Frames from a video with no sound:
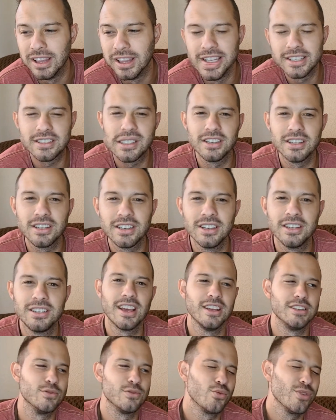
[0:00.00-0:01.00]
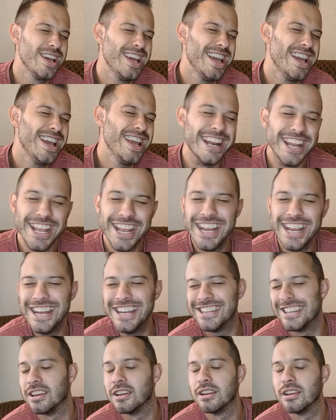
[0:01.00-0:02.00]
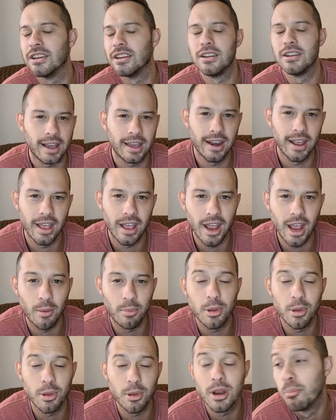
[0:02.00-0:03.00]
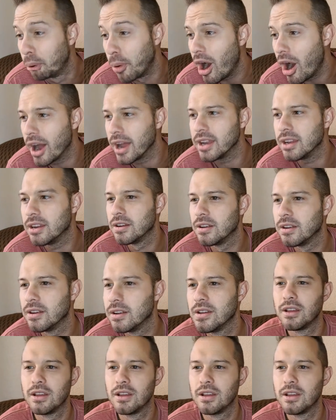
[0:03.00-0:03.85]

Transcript: Melissa says, we need it. Not going to happen, but